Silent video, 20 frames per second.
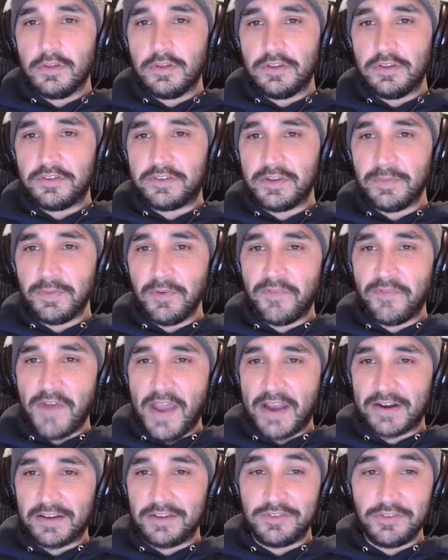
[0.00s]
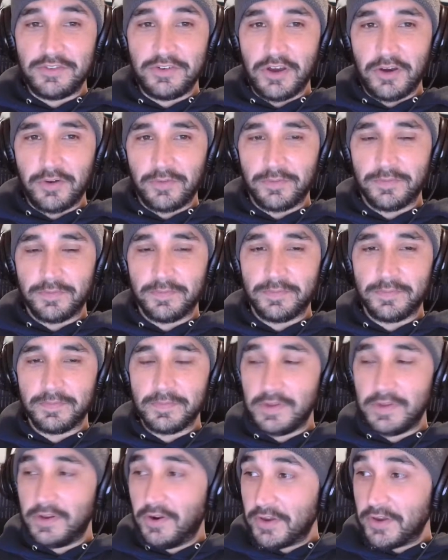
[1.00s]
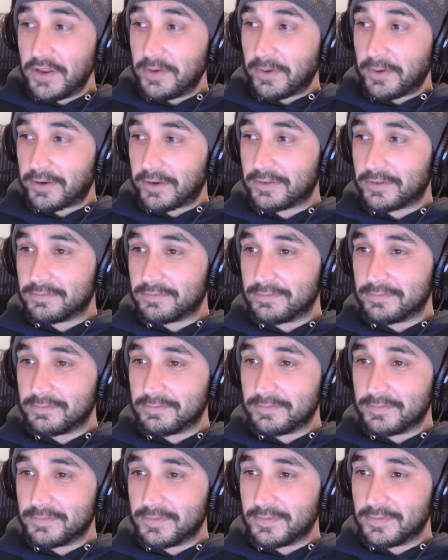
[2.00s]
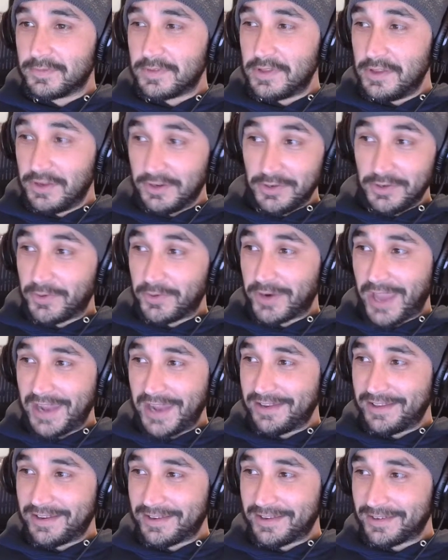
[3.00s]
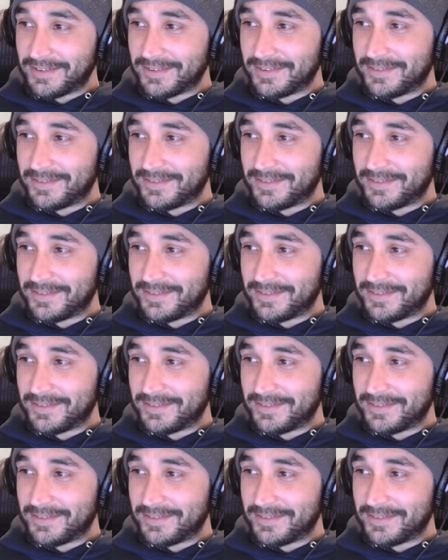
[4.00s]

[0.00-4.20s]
The simple fact is you don't. You don't need one. You can do what I did.